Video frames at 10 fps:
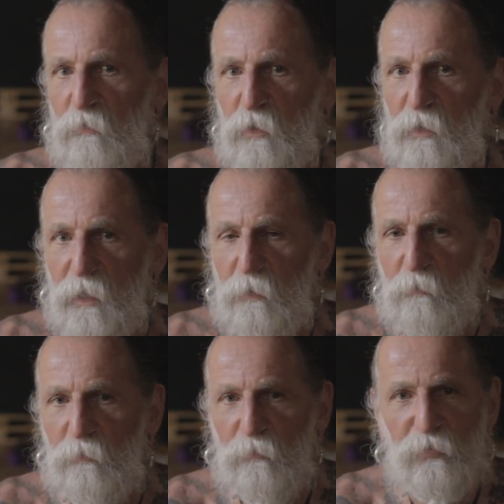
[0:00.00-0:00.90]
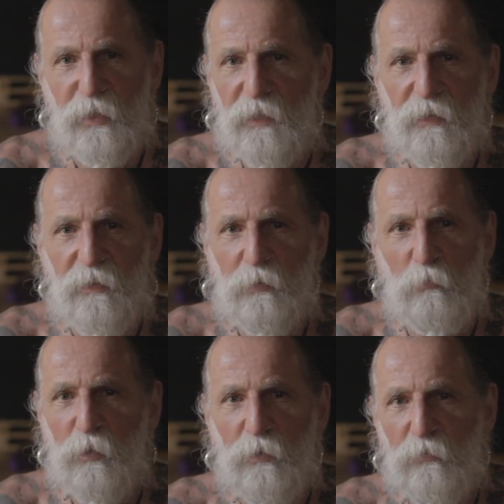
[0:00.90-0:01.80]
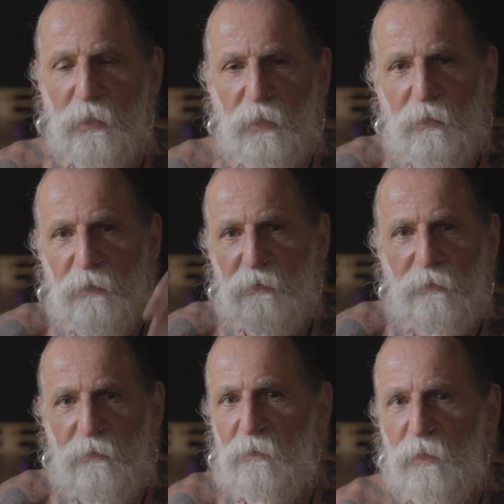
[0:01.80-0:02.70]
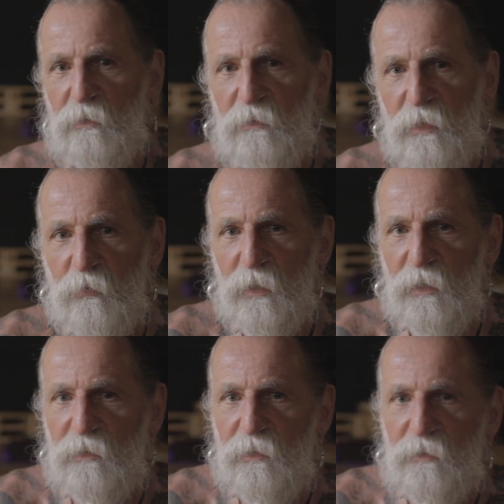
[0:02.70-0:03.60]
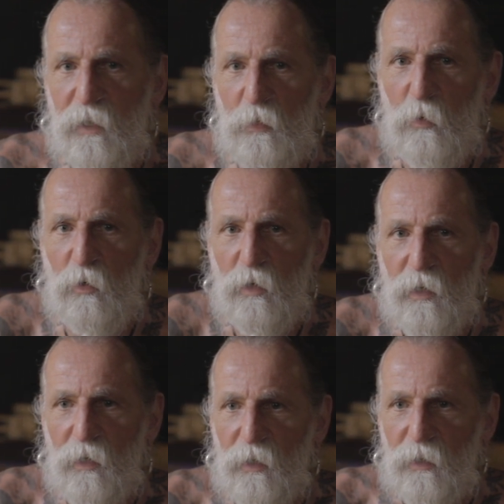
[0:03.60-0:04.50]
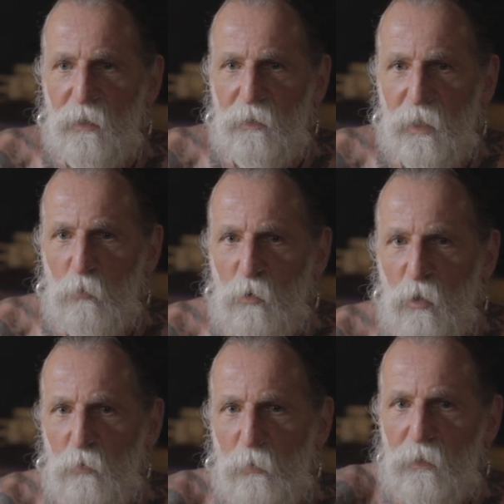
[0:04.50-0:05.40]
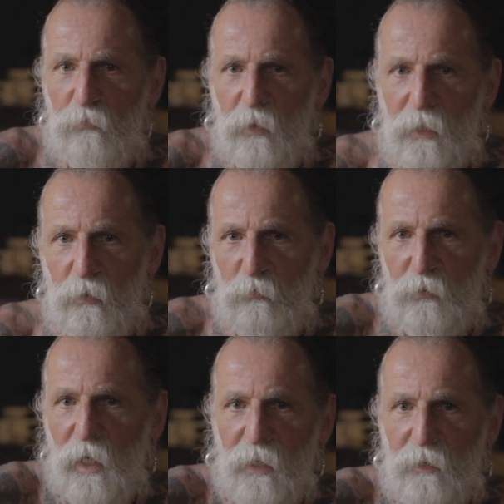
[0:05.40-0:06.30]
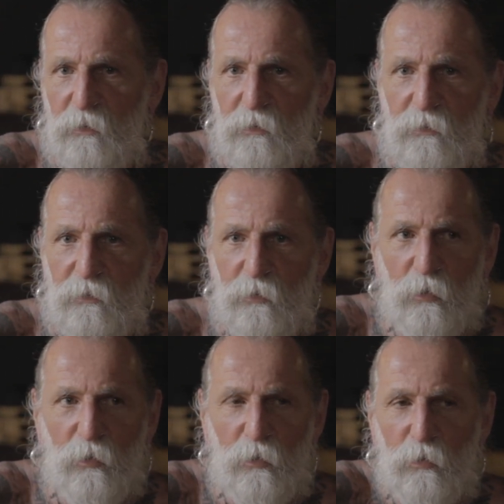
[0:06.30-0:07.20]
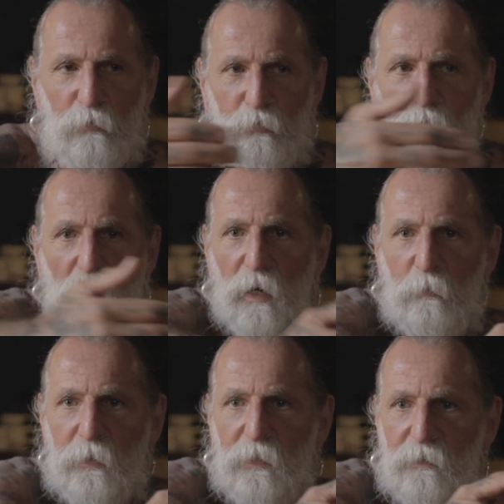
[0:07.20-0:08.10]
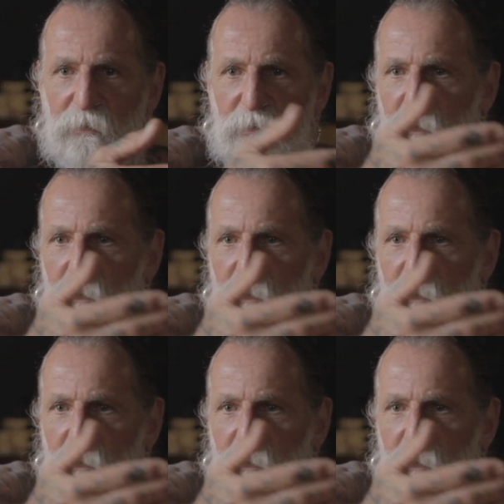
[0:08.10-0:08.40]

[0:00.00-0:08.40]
For them, fear, the word fear, is, doesn't even exist anymore they would not be afraid of tigers or of armies